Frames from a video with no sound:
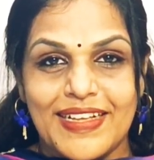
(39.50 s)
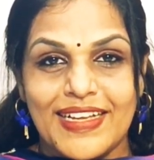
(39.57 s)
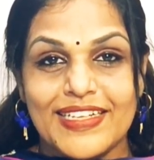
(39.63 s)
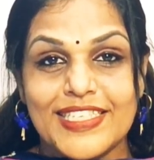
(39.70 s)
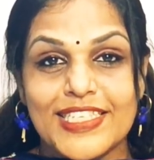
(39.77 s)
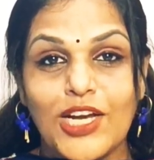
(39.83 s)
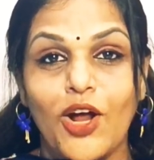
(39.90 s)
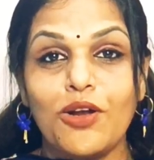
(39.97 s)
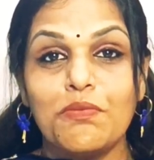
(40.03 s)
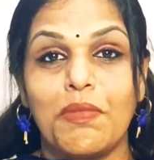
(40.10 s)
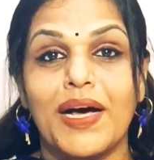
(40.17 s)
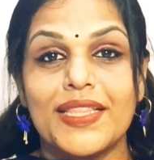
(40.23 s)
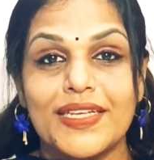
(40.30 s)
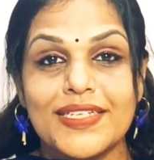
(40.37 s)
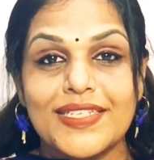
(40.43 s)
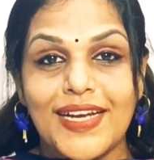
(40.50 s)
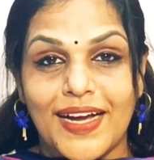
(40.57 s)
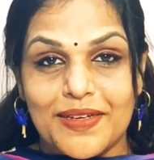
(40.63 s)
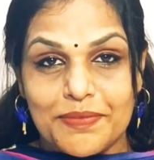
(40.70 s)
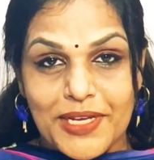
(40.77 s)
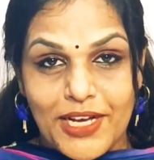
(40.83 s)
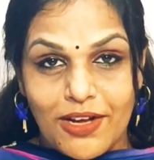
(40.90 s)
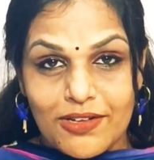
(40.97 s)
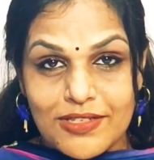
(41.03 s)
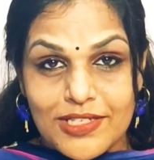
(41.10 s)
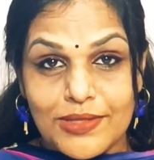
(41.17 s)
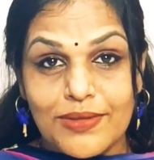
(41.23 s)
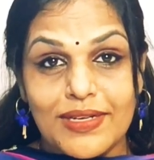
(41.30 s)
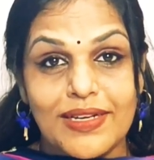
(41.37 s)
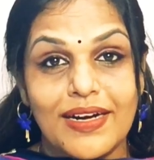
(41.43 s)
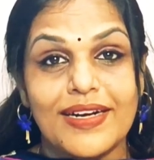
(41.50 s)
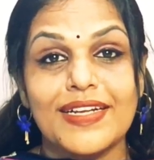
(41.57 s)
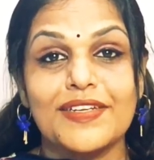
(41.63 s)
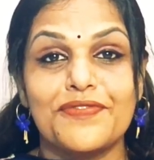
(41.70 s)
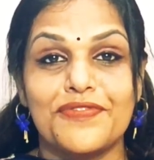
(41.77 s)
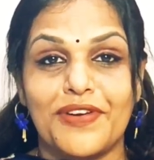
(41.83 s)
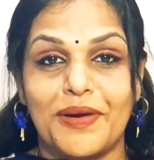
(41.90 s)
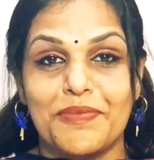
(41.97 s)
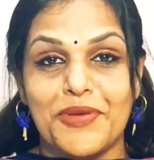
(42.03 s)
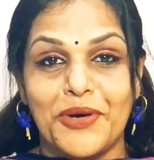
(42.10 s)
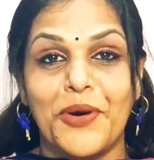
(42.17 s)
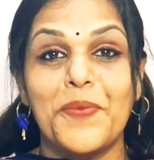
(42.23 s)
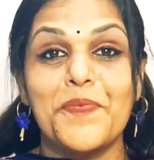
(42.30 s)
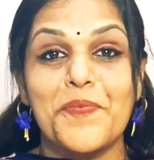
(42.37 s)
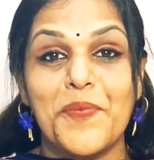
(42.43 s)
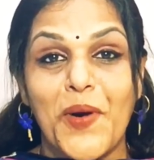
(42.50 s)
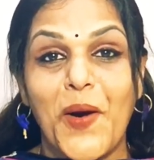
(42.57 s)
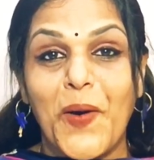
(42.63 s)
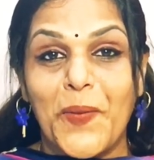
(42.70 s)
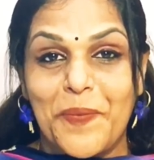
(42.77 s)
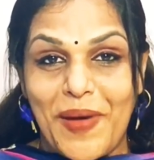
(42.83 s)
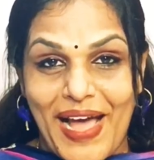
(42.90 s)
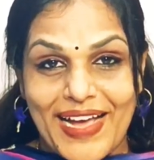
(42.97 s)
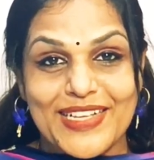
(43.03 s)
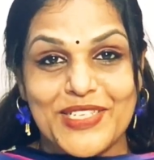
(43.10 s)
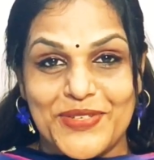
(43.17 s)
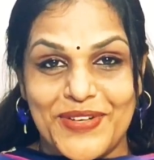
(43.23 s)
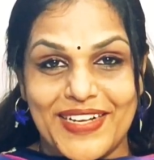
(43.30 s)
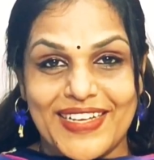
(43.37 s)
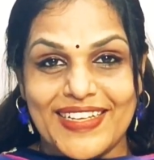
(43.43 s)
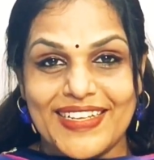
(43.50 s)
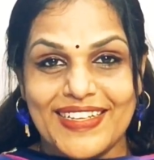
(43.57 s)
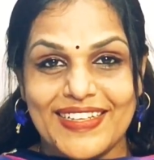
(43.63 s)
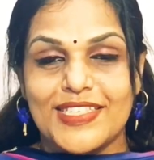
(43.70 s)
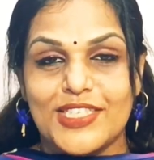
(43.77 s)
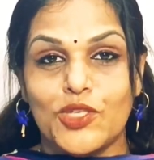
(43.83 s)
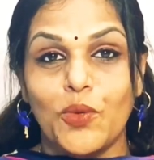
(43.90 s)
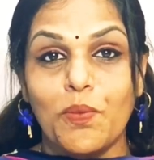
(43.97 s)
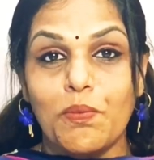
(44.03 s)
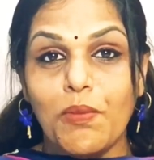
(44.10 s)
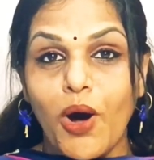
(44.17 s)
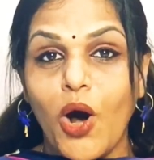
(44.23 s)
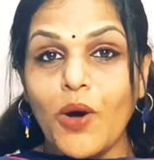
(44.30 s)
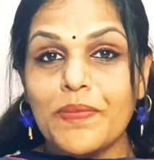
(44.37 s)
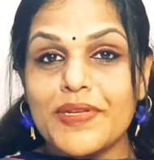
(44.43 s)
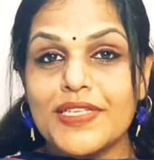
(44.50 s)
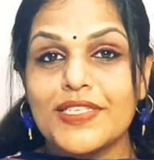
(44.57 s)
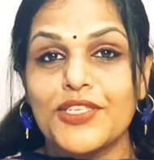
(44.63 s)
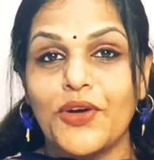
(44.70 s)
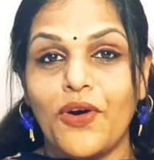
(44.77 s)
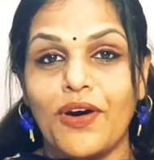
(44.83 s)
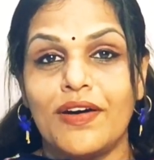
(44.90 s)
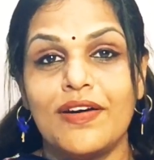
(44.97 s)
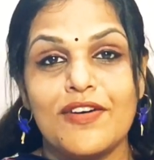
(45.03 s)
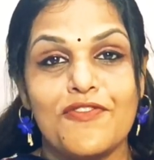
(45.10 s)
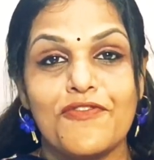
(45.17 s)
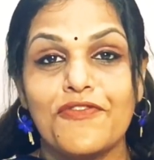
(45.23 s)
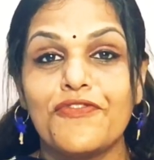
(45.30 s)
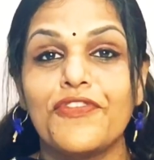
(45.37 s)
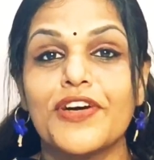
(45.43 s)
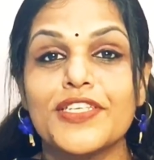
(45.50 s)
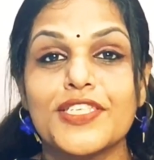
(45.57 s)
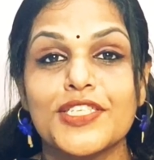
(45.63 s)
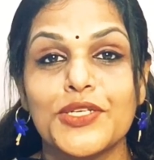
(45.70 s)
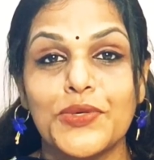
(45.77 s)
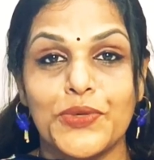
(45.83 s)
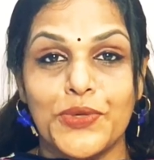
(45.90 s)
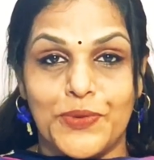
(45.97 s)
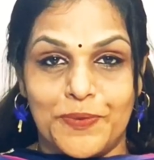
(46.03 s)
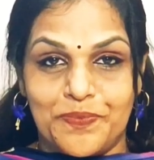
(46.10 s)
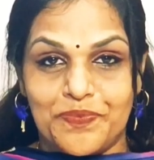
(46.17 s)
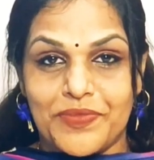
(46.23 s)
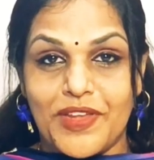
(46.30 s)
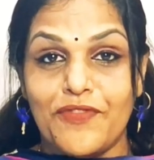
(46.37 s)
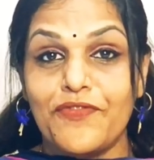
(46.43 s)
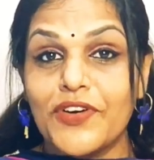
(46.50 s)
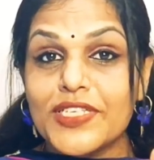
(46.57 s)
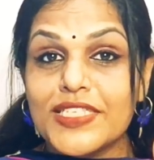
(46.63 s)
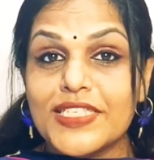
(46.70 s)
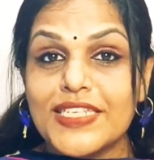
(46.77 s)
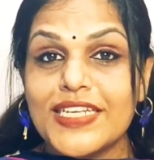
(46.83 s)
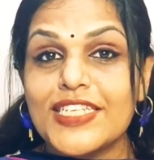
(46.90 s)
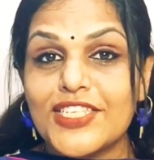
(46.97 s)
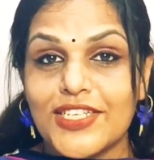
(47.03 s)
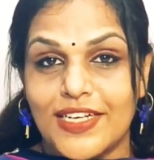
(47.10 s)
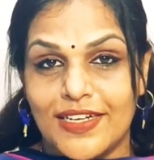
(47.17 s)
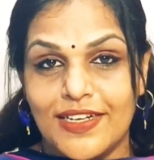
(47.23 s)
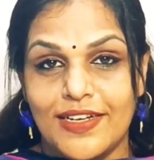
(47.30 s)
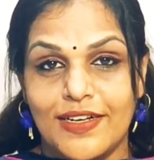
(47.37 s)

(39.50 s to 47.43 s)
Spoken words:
It's called mother tongue because you learn it from your mom actually. So mom is your first guru, first teacher.